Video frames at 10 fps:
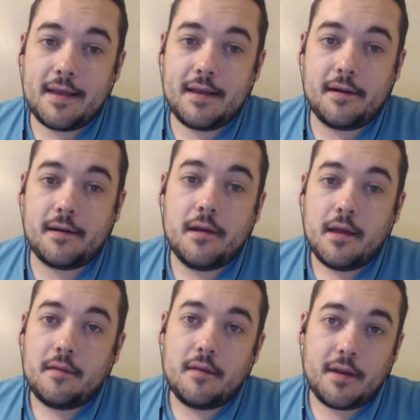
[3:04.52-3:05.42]
here
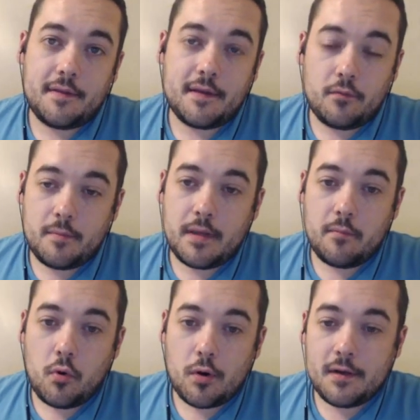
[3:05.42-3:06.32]
that I think would be
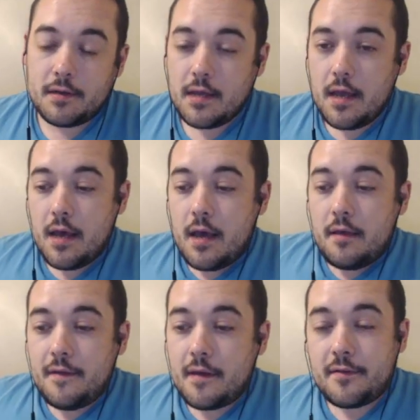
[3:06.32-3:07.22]
important.
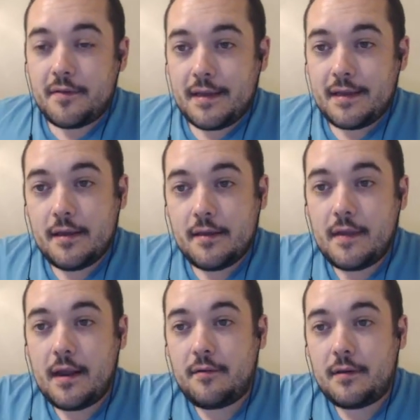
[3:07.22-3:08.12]
The other thing
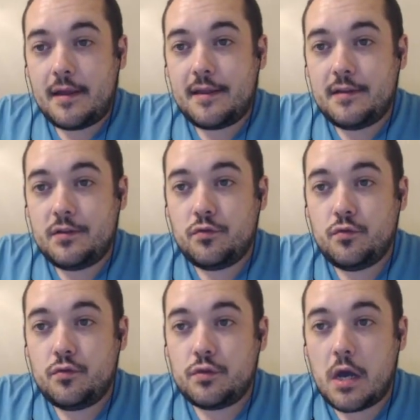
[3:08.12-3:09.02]
that I would like
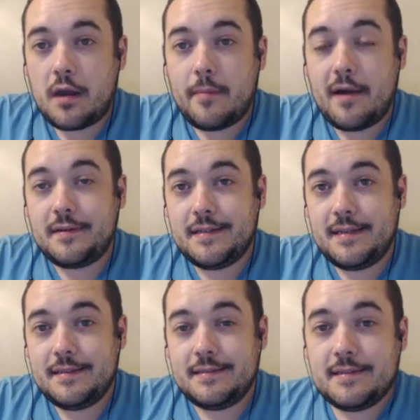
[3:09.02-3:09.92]
to talk about
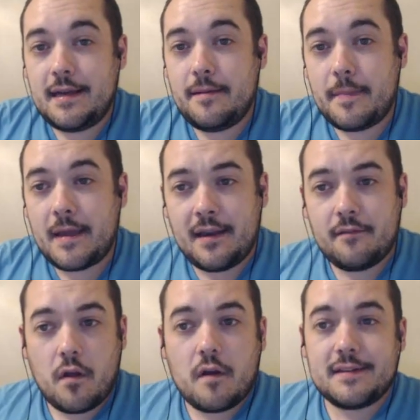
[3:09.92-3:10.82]
is kind
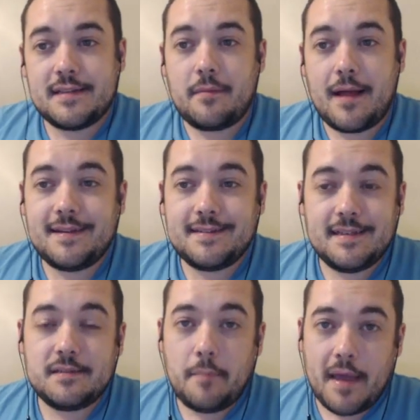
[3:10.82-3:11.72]
of along the same lines
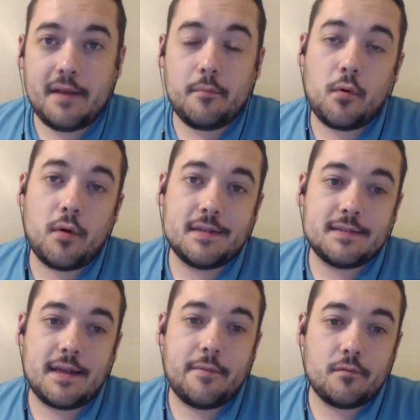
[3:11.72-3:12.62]
is pain
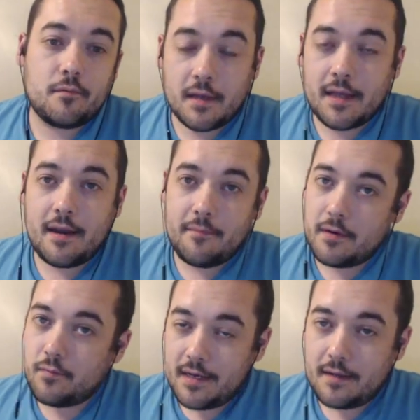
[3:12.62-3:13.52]
points. I've been
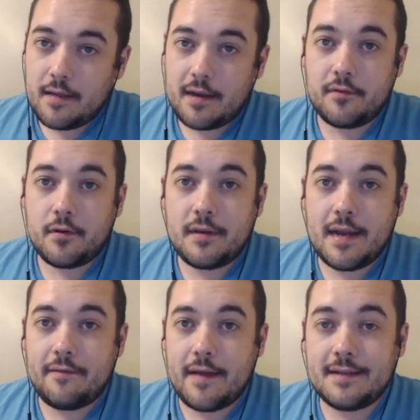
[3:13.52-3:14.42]
reading a lot of your
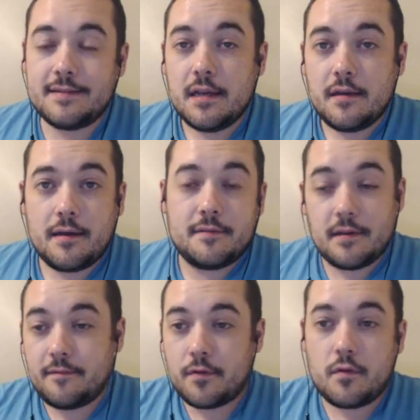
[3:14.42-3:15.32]
native ads,
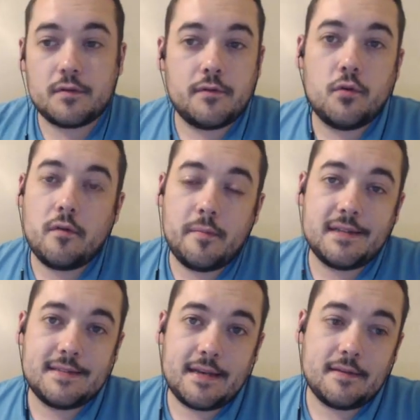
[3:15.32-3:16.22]
for those of you who have
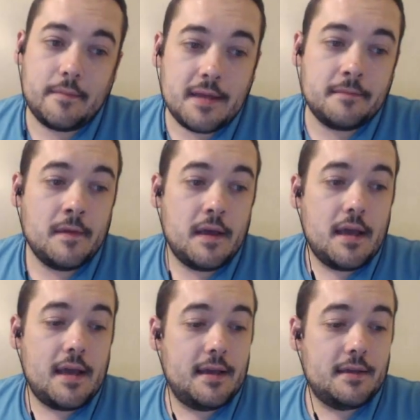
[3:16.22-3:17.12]
been sending them in,
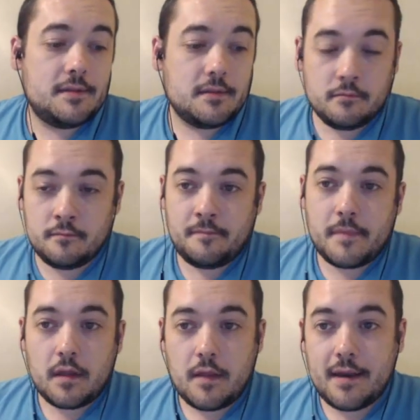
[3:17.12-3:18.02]
and
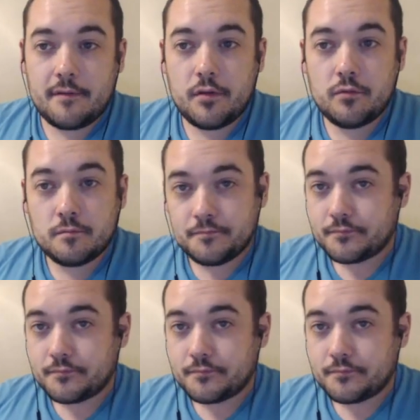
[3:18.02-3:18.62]
a lot of you,